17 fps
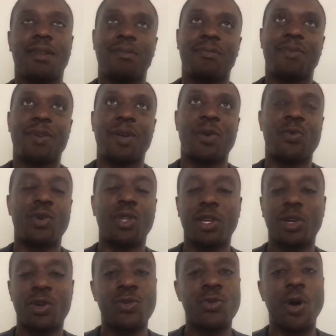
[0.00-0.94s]
a really
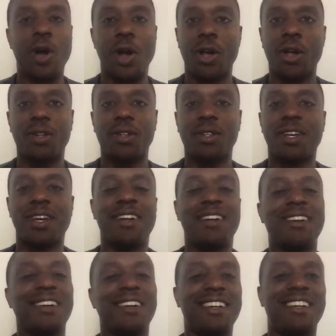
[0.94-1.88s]
cool
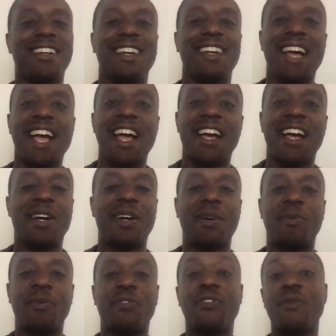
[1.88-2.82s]

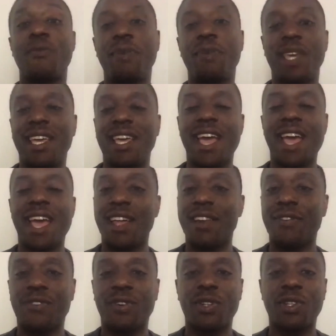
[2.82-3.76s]
aunt for me
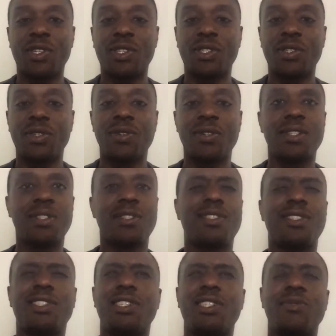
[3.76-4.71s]
and for the
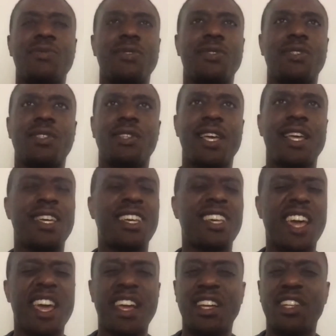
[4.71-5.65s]
students. She was
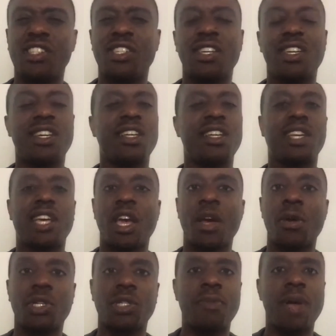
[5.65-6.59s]
engaging and
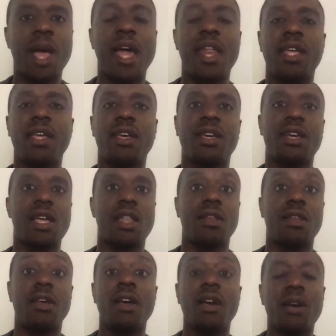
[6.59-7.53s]
charismatic
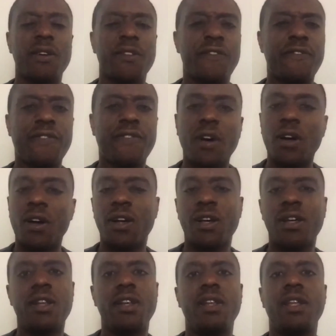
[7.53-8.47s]
and
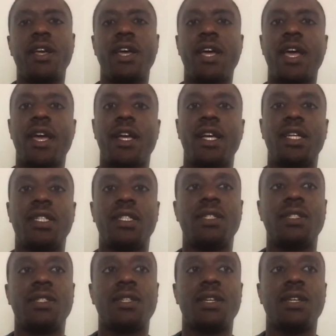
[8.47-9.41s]
fun
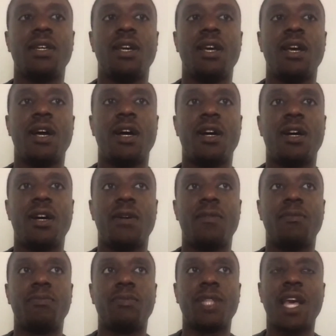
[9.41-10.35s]
and
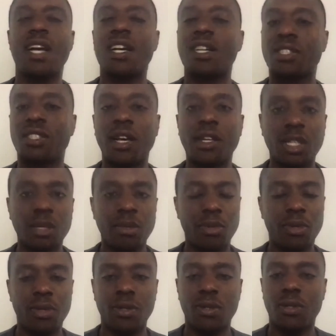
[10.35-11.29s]

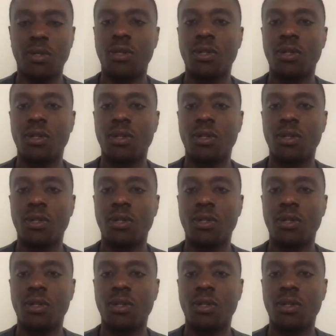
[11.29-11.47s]
accessible.